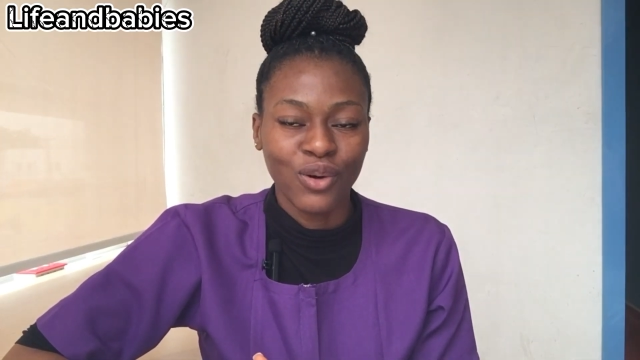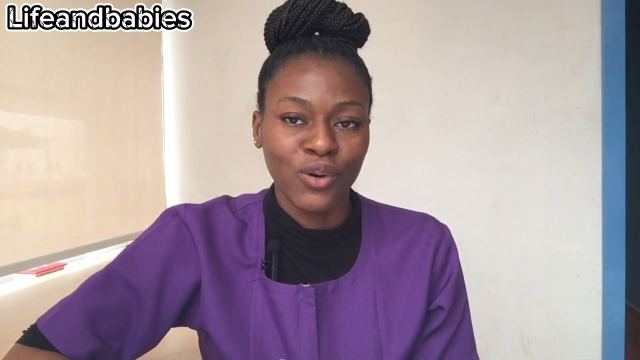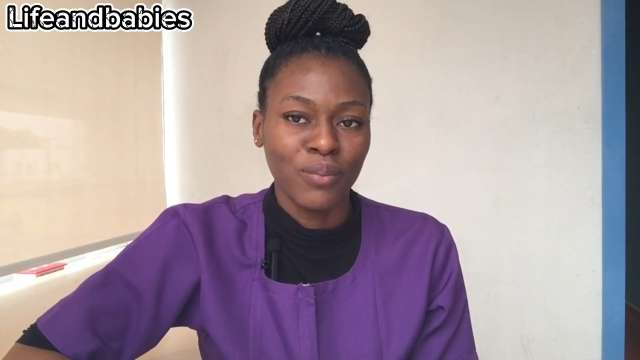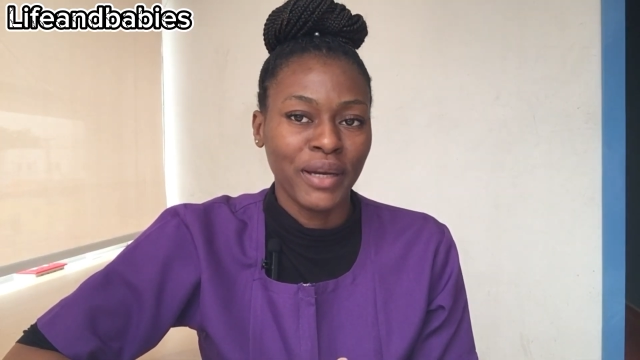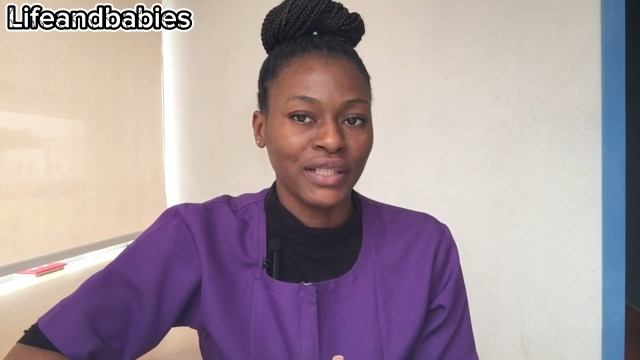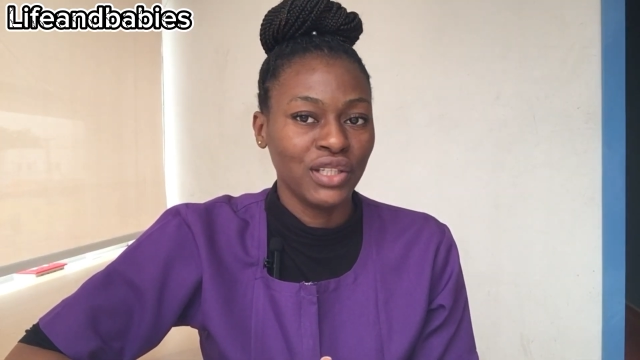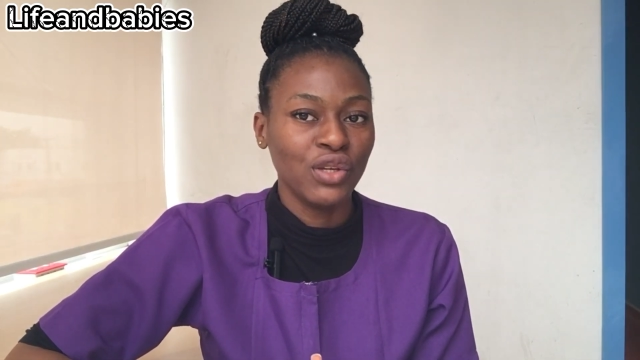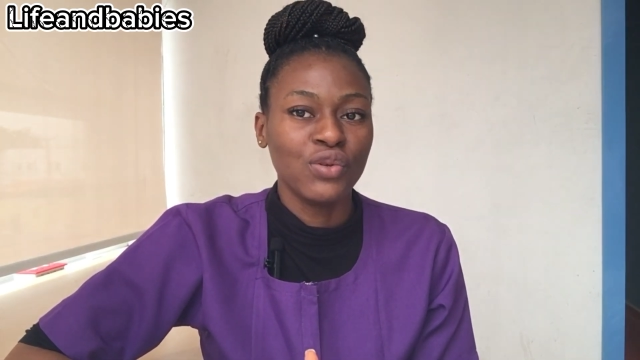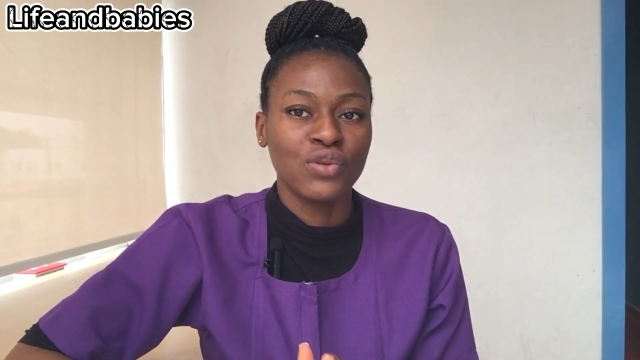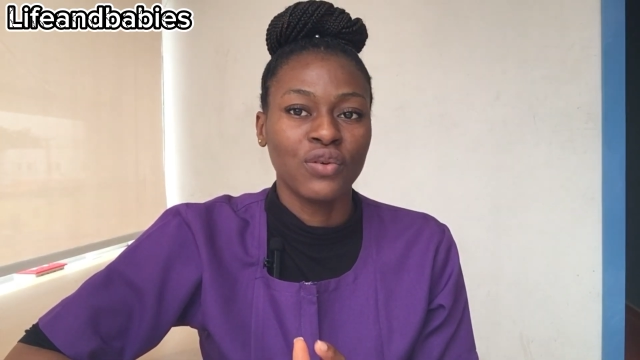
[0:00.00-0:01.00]
or by the
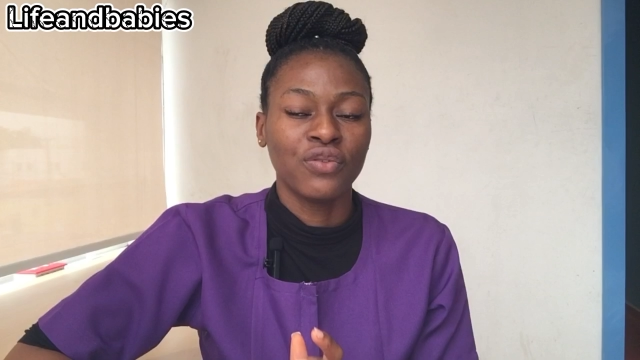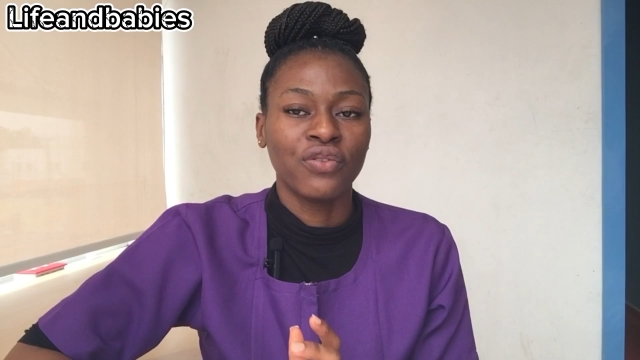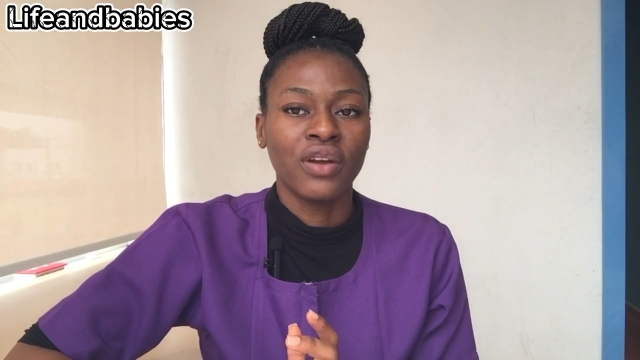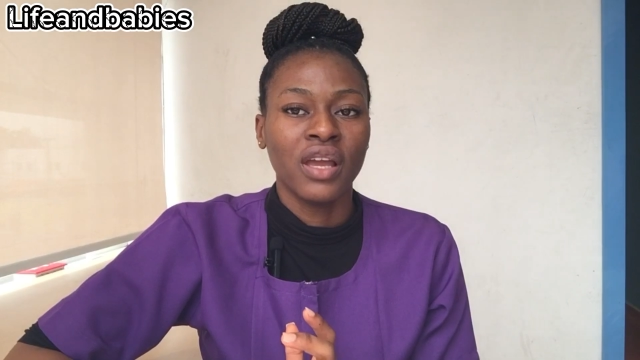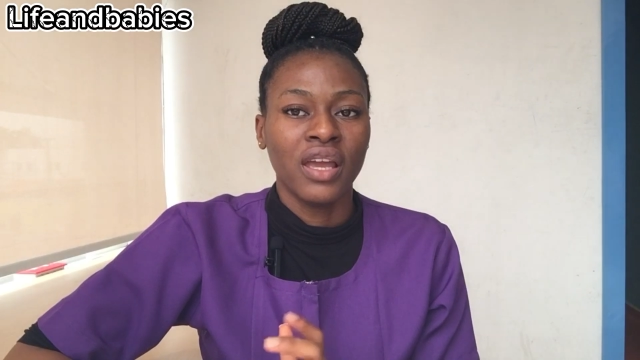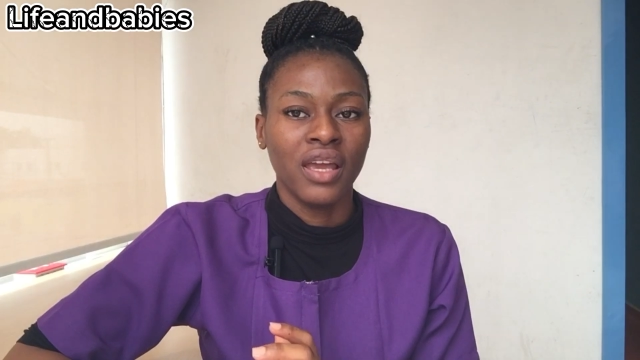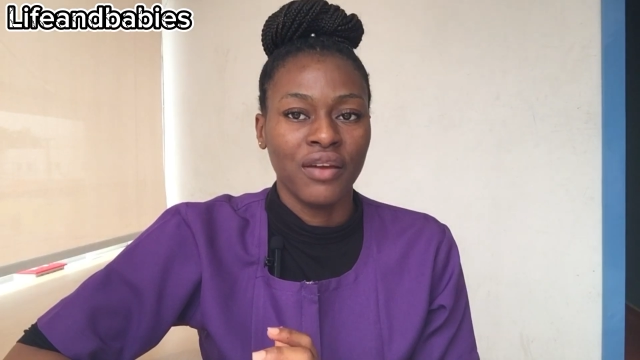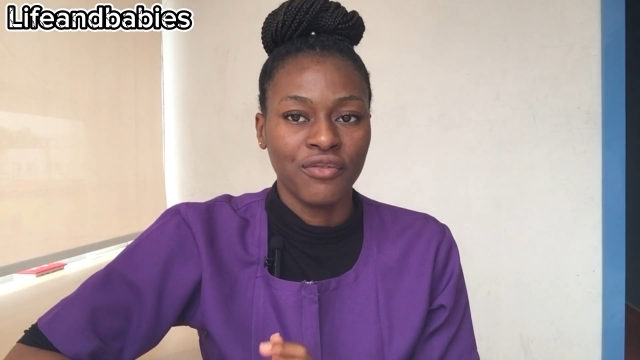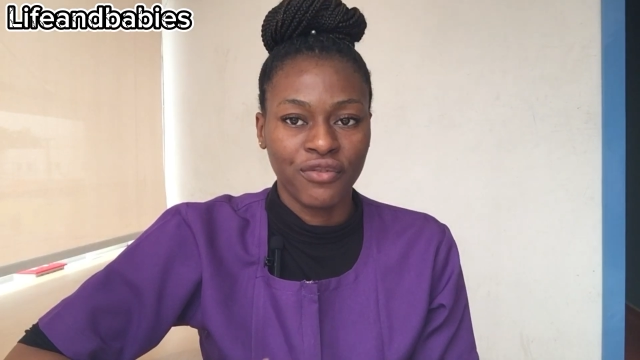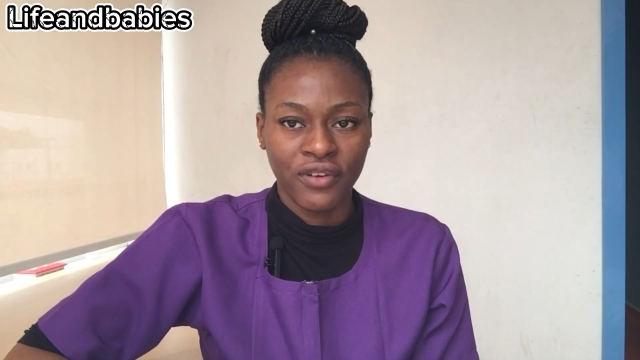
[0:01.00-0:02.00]
use of
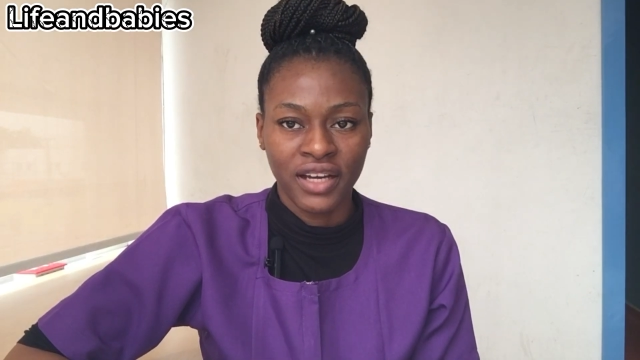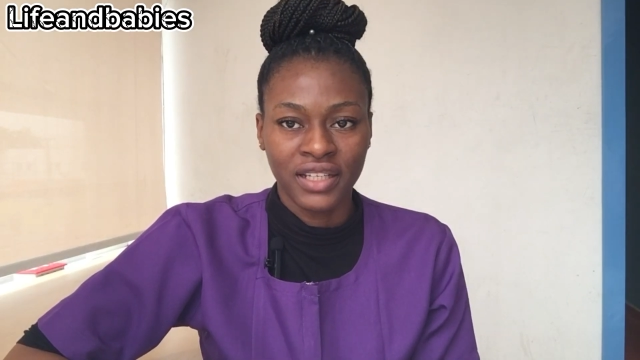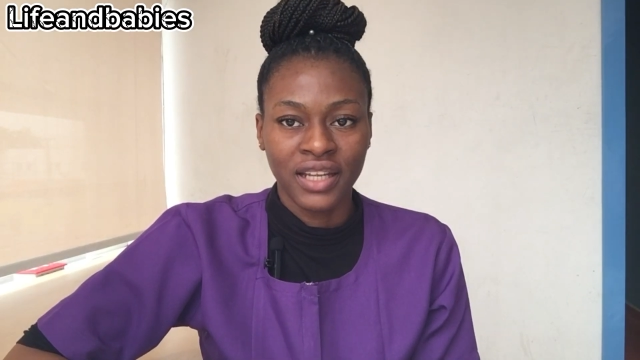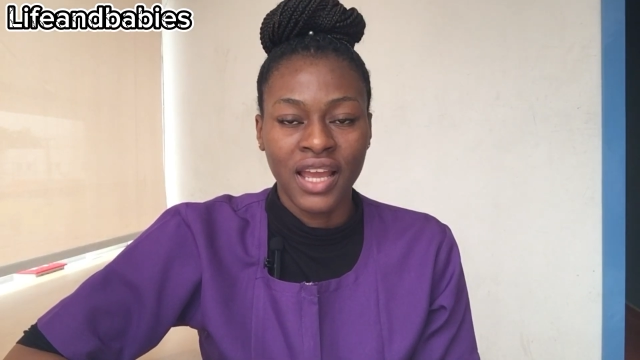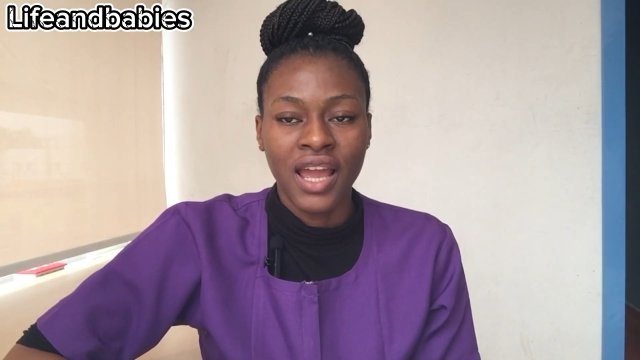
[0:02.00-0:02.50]
fan.